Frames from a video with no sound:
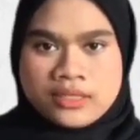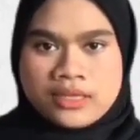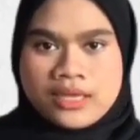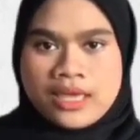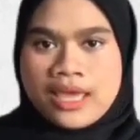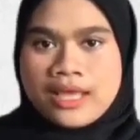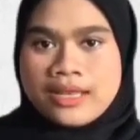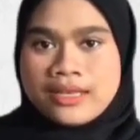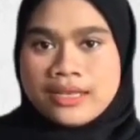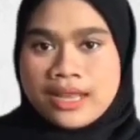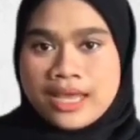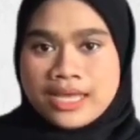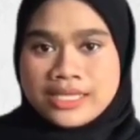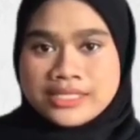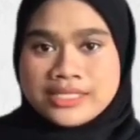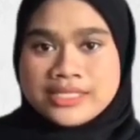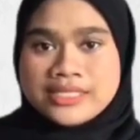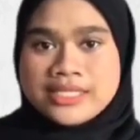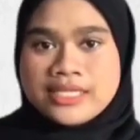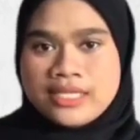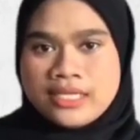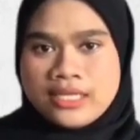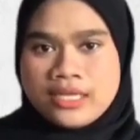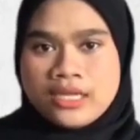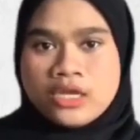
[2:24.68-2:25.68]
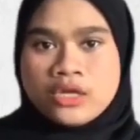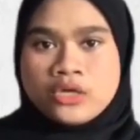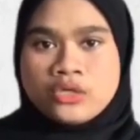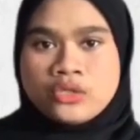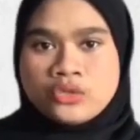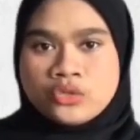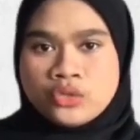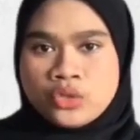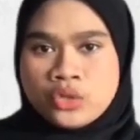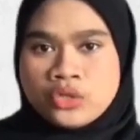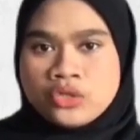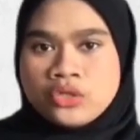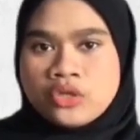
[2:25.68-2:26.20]
And lastly,
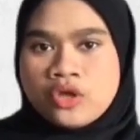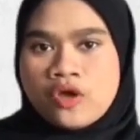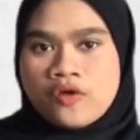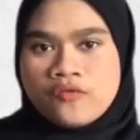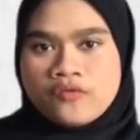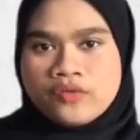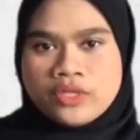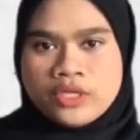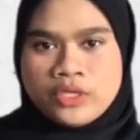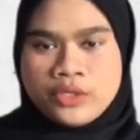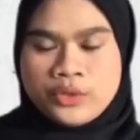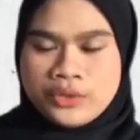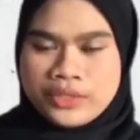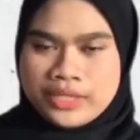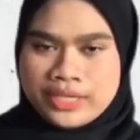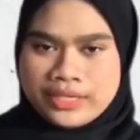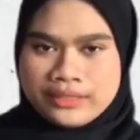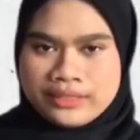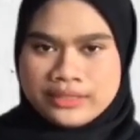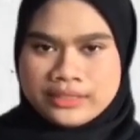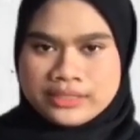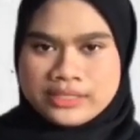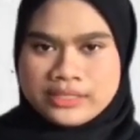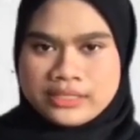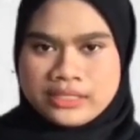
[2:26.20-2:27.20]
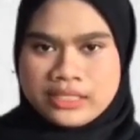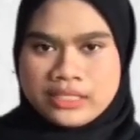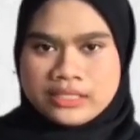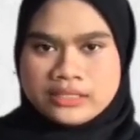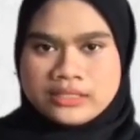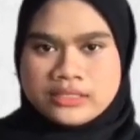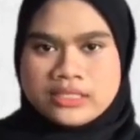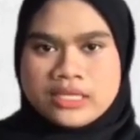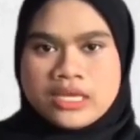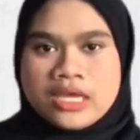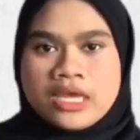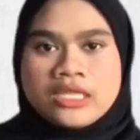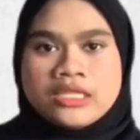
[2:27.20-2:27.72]
role of the United
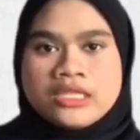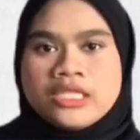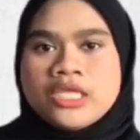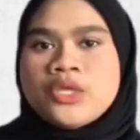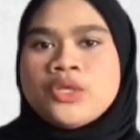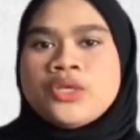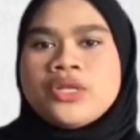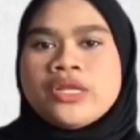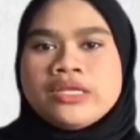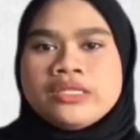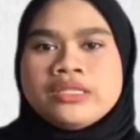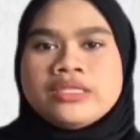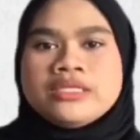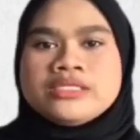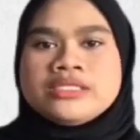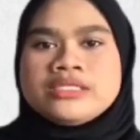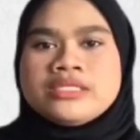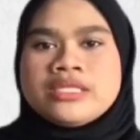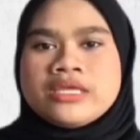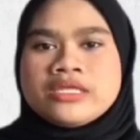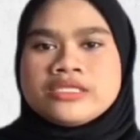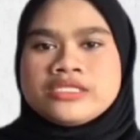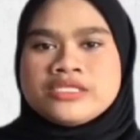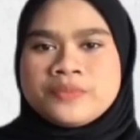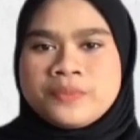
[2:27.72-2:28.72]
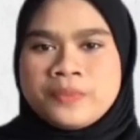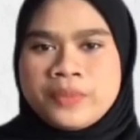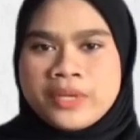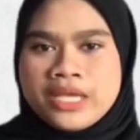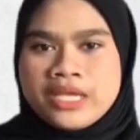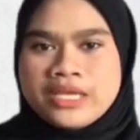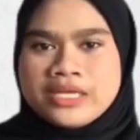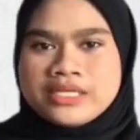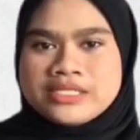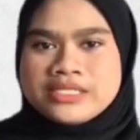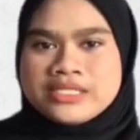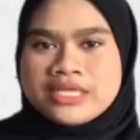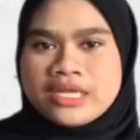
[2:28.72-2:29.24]
States. The United States
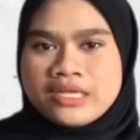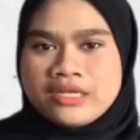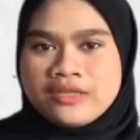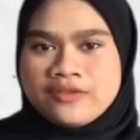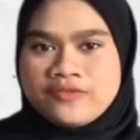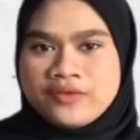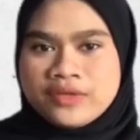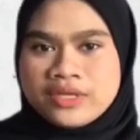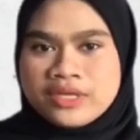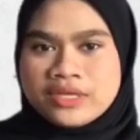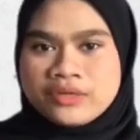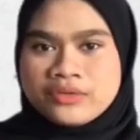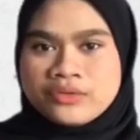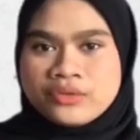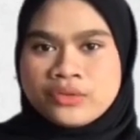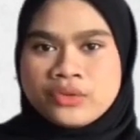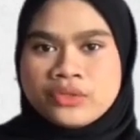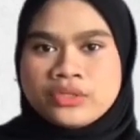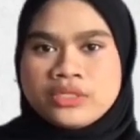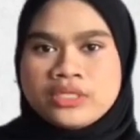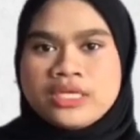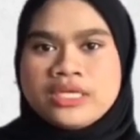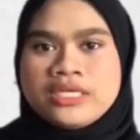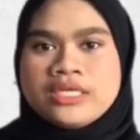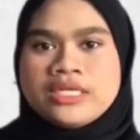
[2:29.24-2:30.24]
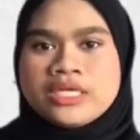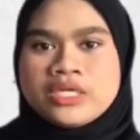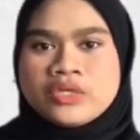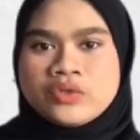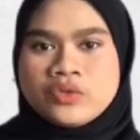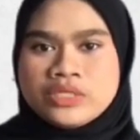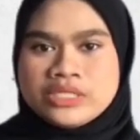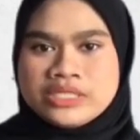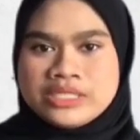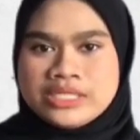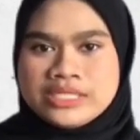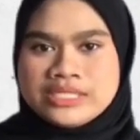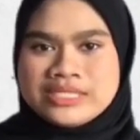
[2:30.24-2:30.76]
play a significant role in the
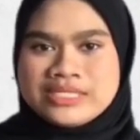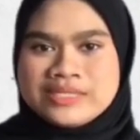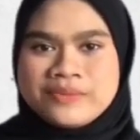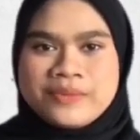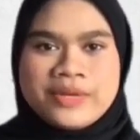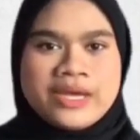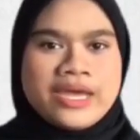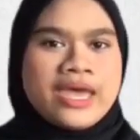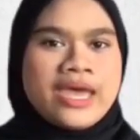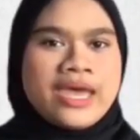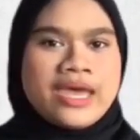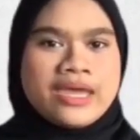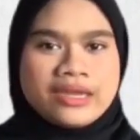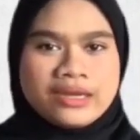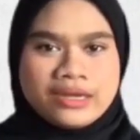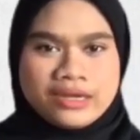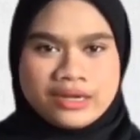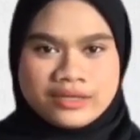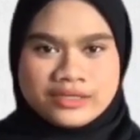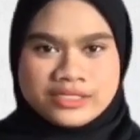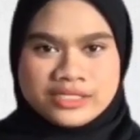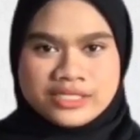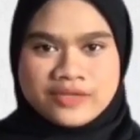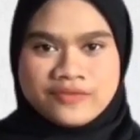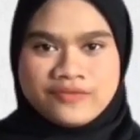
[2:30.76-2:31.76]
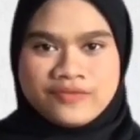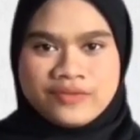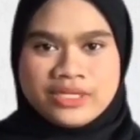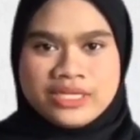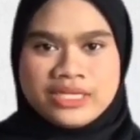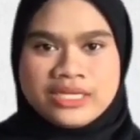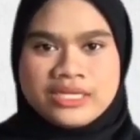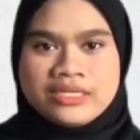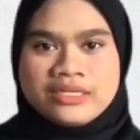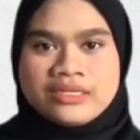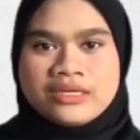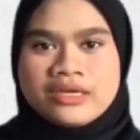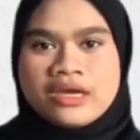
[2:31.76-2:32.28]
crisis by
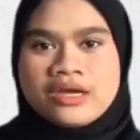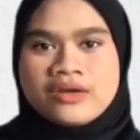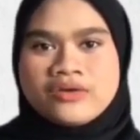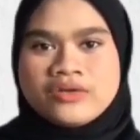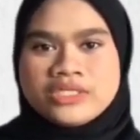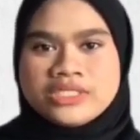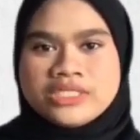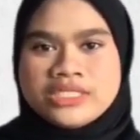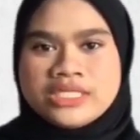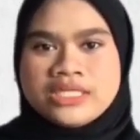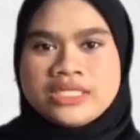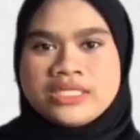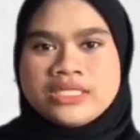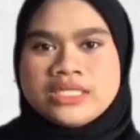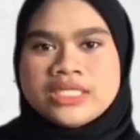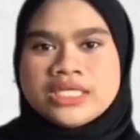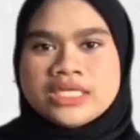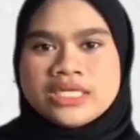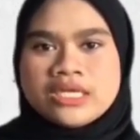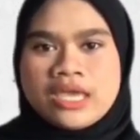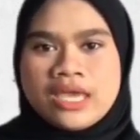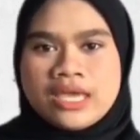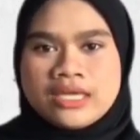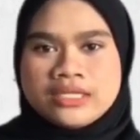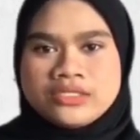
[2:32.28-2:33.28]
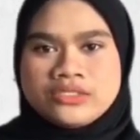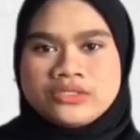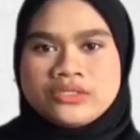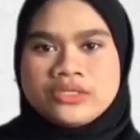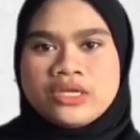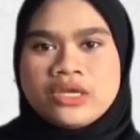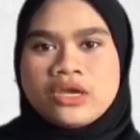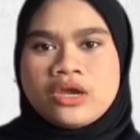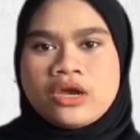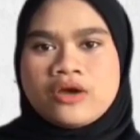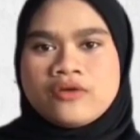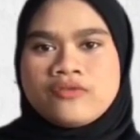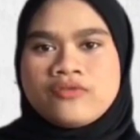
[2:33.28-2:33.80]
aggressively encouraging the
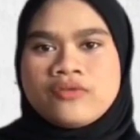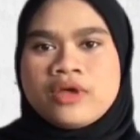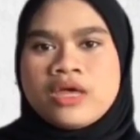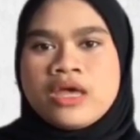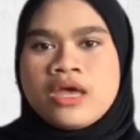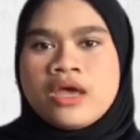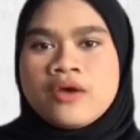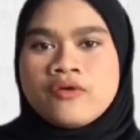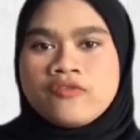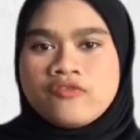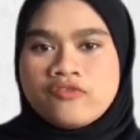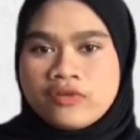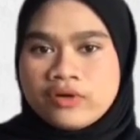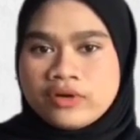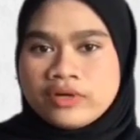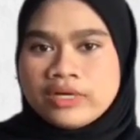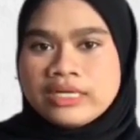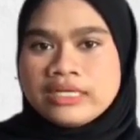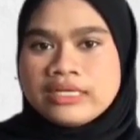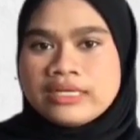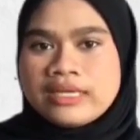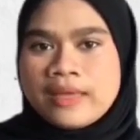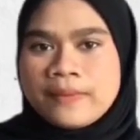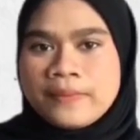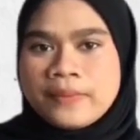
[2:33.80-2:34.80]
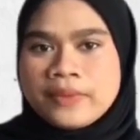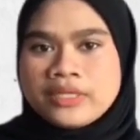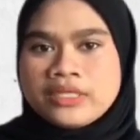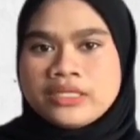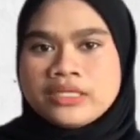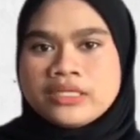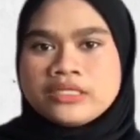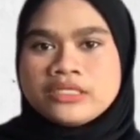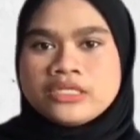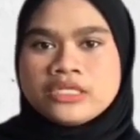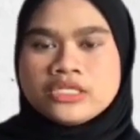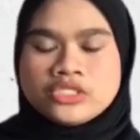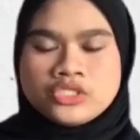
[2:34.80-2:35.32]
entry of foreign
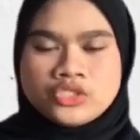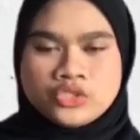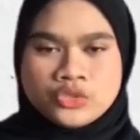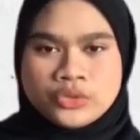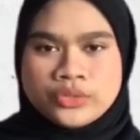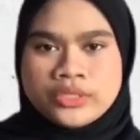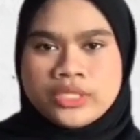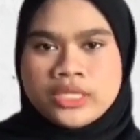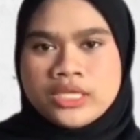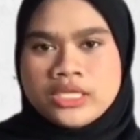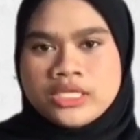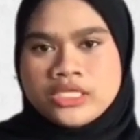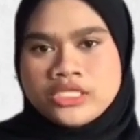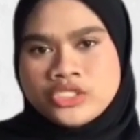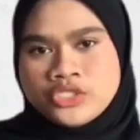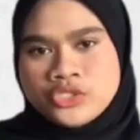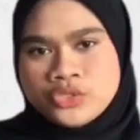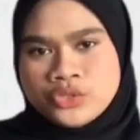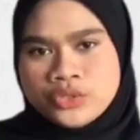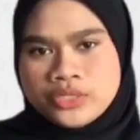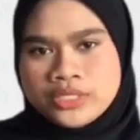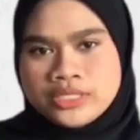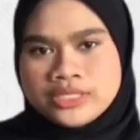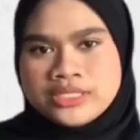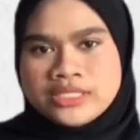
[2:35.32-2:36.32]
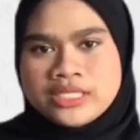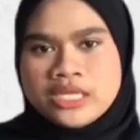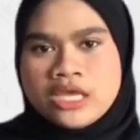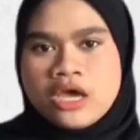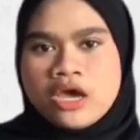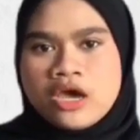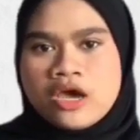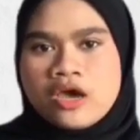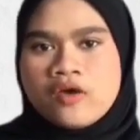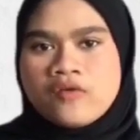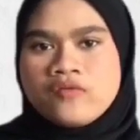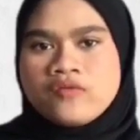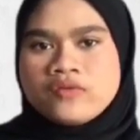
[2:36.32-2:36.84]
capital through the issuance
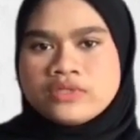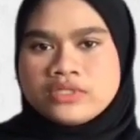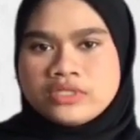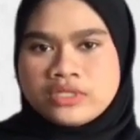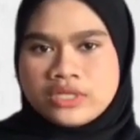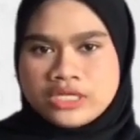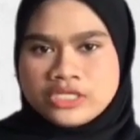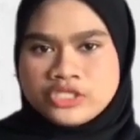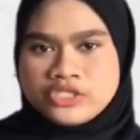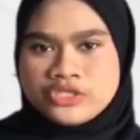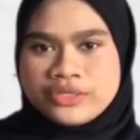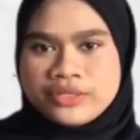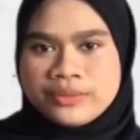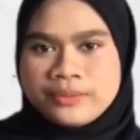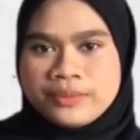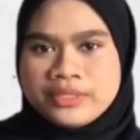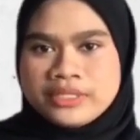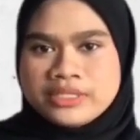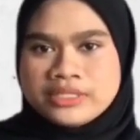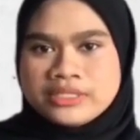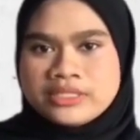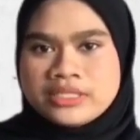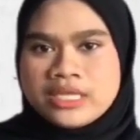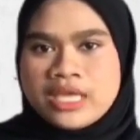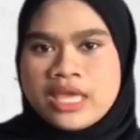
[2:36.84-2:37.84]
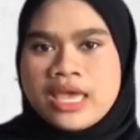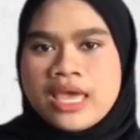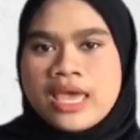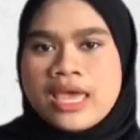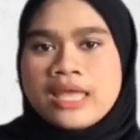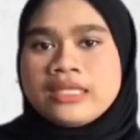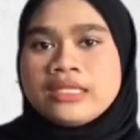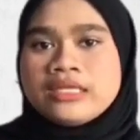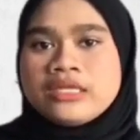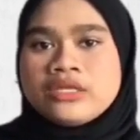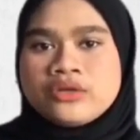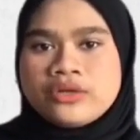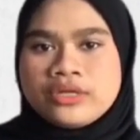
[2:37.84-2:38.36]
of treasury bills
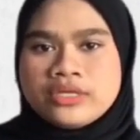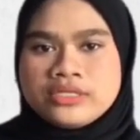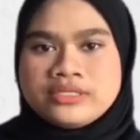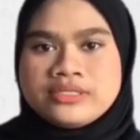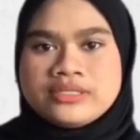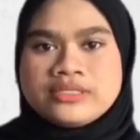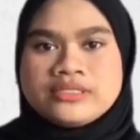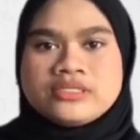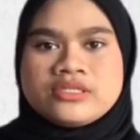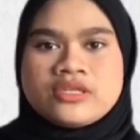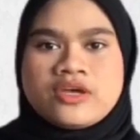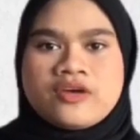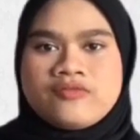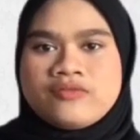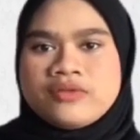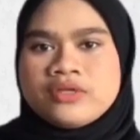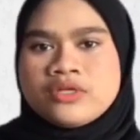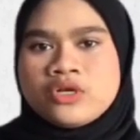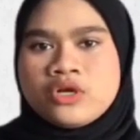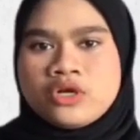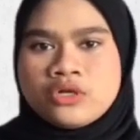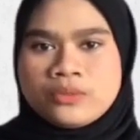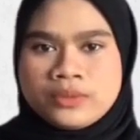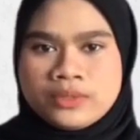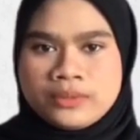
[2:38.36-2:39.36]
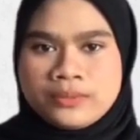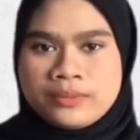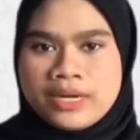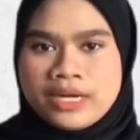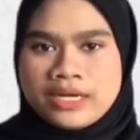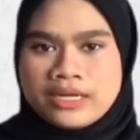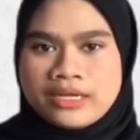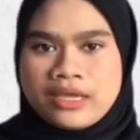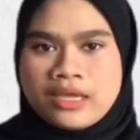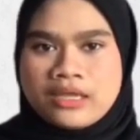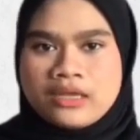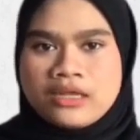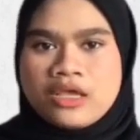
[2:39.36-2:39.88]
and creations of the global
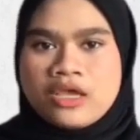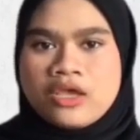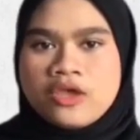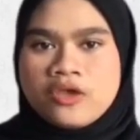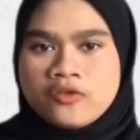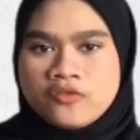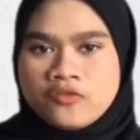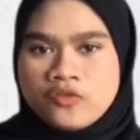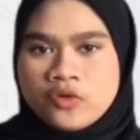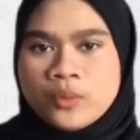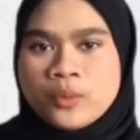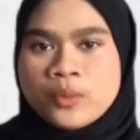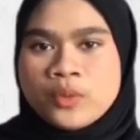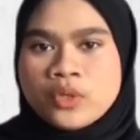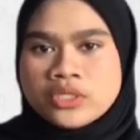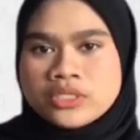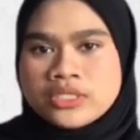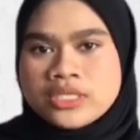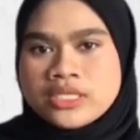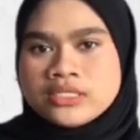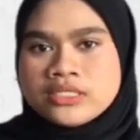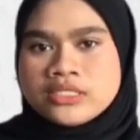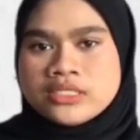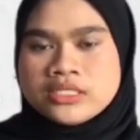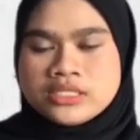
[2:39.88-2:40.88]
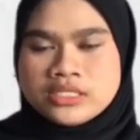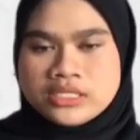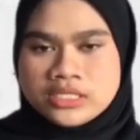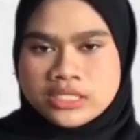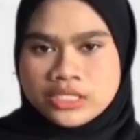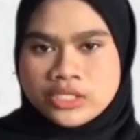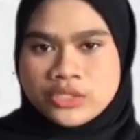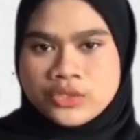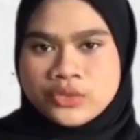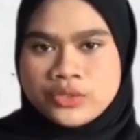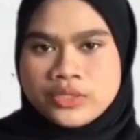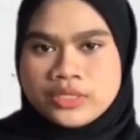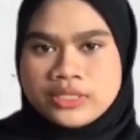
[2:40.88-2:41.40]
market for mortgage
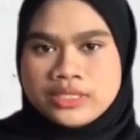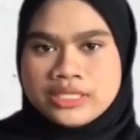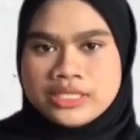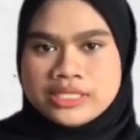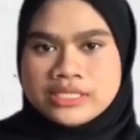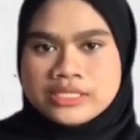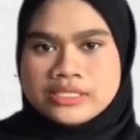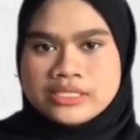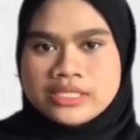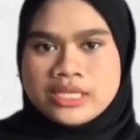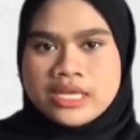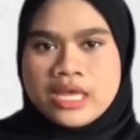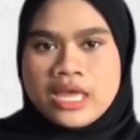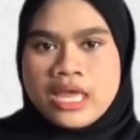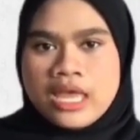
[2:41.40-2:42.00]
securities.